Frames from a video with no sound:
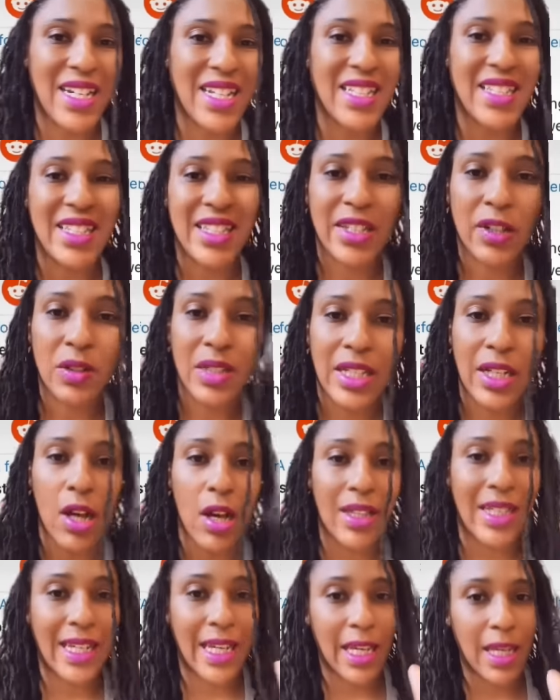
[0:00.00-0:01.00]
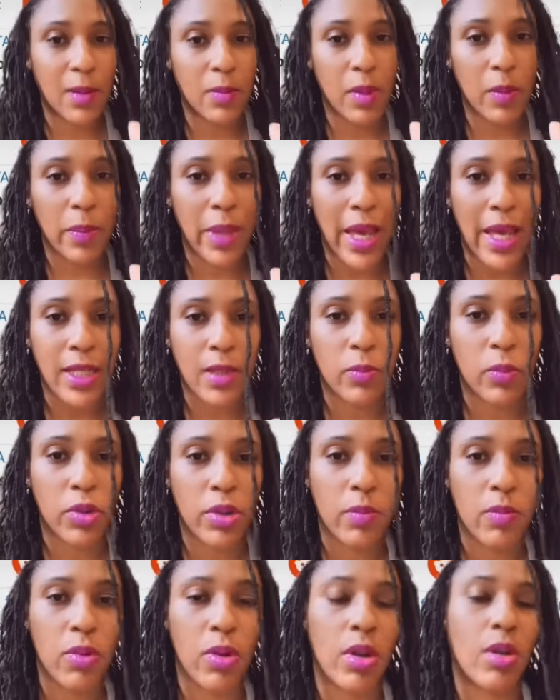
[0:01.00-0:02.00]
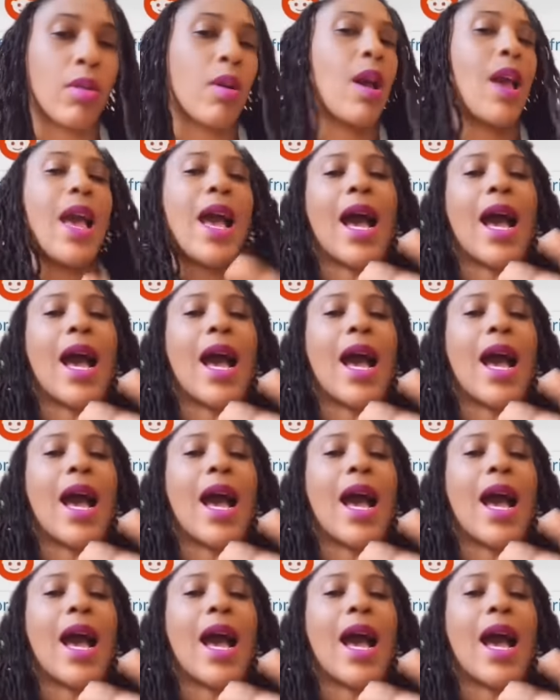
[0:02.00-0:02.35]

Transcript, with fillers: necessarily calling him a passport bro.